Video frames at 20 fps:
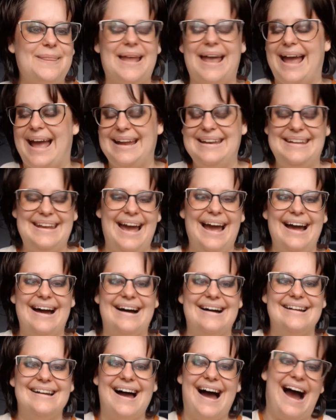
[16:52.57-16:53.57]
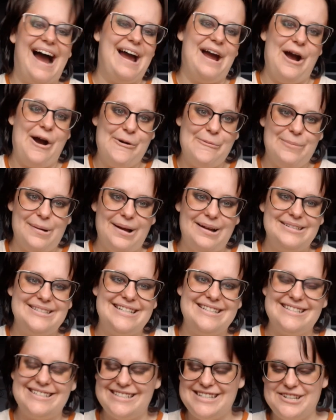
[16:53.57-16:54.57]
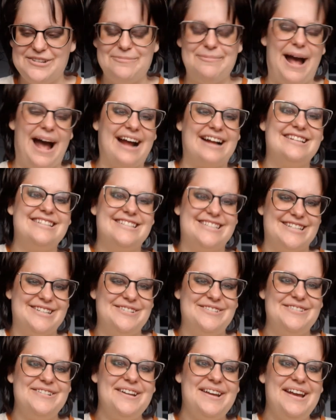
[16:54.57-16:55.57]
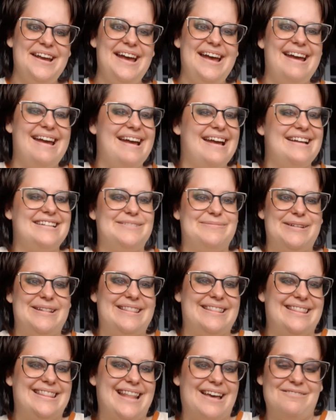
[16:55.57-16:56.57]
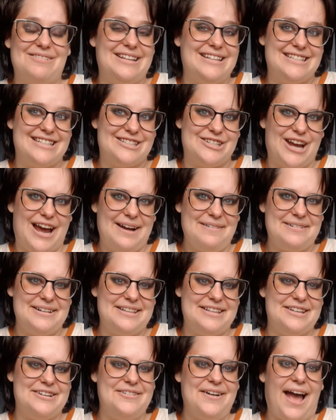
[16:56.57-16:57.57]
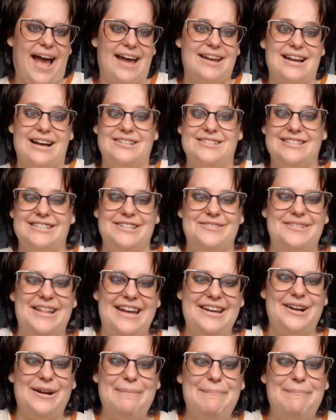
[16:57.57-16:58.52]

And yeah, I hope to see you back soon. It's been lovely to chat with you, and I'll see you later.